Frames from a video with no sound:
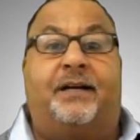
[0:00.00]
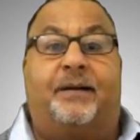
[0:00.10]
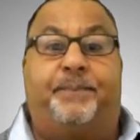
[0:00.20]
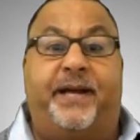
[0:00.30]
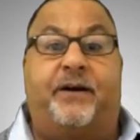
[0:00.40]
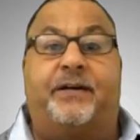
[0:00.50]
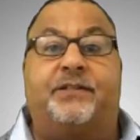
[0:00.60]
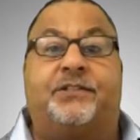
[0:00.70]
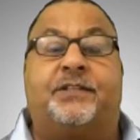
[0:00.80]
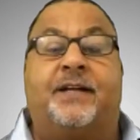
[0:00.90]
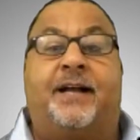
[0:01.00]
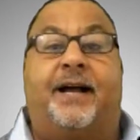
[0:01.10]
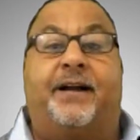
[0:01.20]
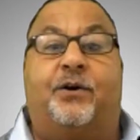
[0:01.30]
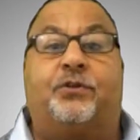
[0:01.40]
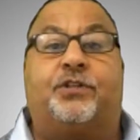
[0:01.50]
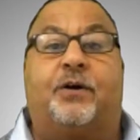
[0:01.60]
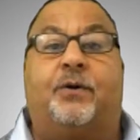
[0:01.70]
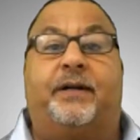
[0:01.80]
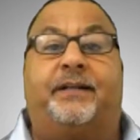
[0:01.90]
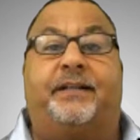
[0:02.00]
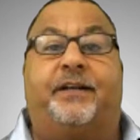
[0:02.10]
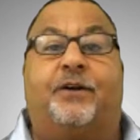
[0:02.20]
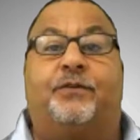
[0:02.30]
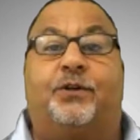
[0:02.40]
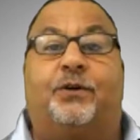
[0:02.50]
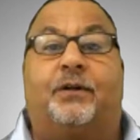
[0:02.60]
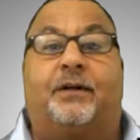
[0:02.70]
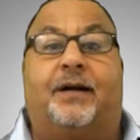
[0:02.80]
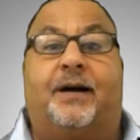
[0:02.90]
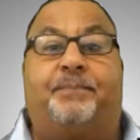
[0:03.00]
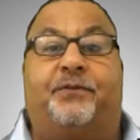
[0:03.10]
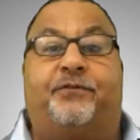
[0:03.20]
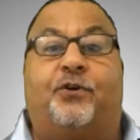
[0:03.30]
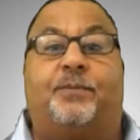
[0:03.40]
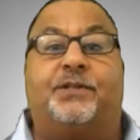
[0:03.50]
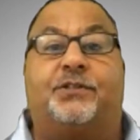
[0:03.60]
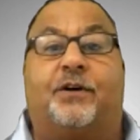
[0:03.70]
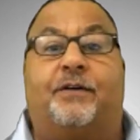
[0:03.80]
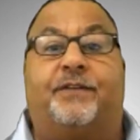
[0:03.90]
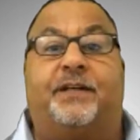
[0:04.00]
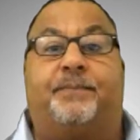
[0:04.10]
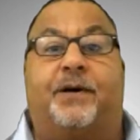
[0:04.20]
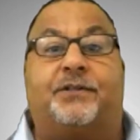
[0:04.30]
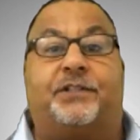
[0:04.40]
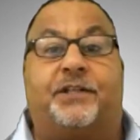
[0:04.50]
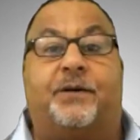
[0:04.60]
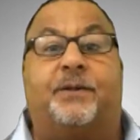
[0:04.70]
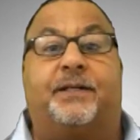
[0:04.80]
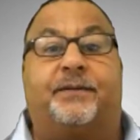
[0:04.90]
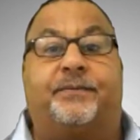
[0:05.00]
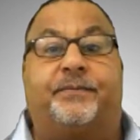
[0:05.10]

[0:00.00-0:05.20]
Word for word: appearance and also in the overall performance of the epoxy coating.